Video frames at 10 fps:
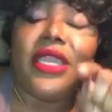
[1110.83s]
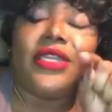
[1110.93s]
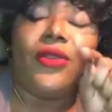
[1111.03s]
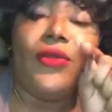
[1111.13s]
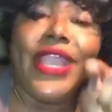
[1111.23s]

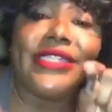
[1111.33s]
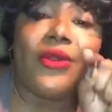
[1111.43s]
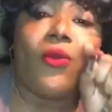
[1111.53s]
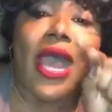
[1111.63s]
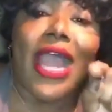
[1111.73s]
The
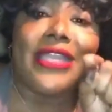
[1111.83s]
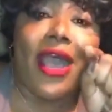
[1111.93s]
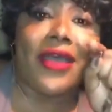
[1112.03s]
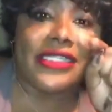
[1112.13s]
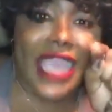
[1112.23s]
reason why
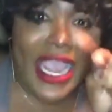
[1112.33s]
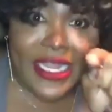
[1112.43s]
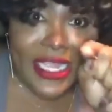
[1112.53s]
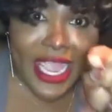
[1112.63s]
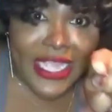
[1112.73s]
y'all attack
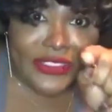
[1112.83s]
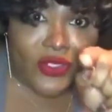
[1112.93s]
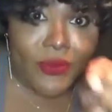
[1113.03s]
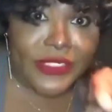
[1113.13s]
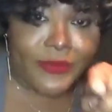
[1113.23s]
the gays
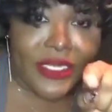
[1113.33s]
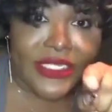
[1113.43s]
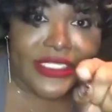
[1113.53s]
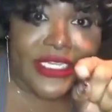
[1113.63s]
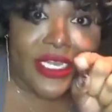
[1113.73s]
so much,
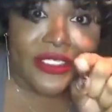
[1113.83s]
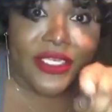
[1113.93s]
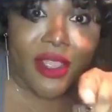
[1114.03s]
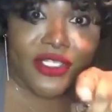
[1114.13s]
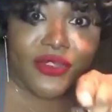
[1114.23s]
because see,
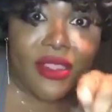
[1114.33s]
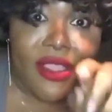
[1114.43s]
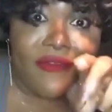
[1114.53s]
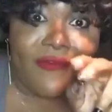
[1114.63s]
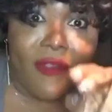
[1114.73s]
adultery,
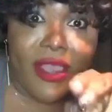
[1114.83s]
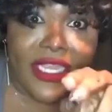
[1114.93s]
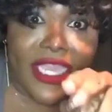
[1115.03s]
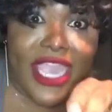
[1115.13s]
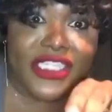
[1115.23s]

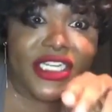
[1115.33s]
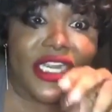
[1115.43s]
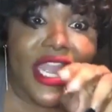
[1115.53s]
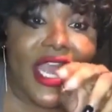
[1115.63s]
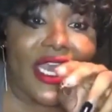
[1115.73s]
fornication,
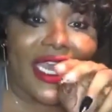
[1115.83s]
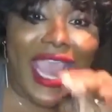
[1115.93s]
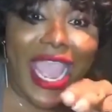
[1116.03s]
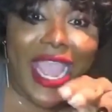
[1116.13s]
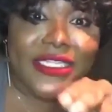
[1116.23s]

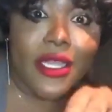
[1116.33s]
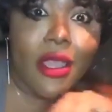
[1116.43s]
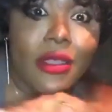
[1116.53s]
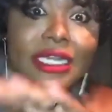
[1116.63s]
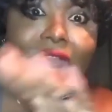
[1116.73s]
lying
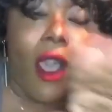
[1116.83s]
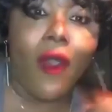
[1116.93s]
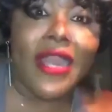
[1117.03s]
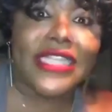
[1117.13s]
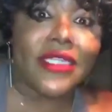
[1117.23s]
tongue,
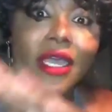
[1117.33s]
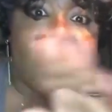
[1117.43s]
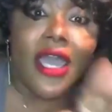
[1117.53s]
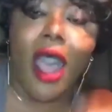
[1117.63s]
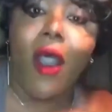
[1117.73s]
all
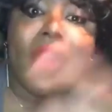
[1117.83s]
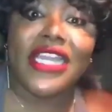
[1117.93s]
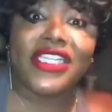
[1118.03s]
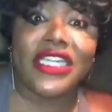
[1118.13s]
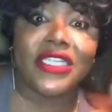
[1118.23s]

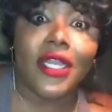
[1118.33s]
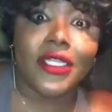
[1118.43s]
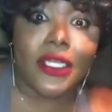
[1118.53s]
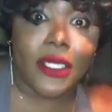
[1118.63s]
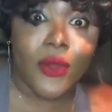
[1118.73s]
that shit is
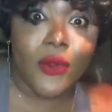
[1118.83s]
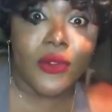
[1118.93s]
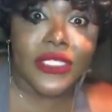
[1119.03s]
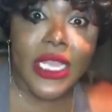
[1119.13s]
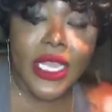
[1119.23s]
under the
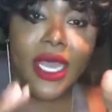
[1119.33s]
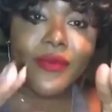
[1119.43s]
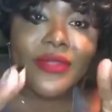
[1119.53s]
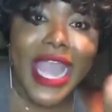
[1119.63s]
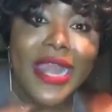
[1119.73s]
clothes.
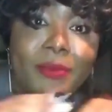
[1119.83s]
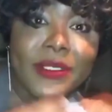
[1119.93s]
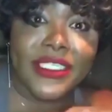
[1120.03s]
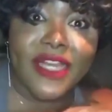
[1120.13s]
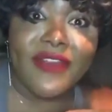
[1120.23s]

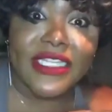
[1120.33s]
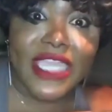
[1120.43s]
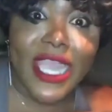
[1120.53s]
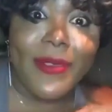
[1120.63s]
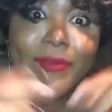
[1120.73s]
90% of us
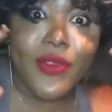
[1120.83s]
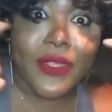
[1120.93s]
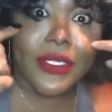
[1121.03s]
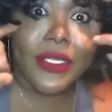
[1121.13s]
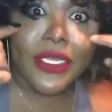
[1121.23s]
gay people, you
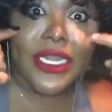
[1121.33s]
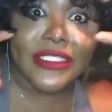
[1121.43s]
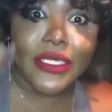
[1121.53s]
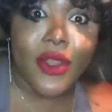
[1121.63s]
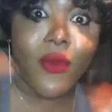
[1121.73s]
can look at
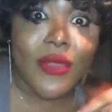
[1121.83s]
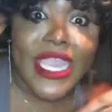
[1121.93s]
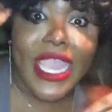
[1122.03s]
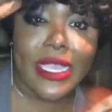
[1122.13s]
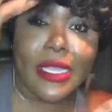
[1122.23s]
us and know we gay.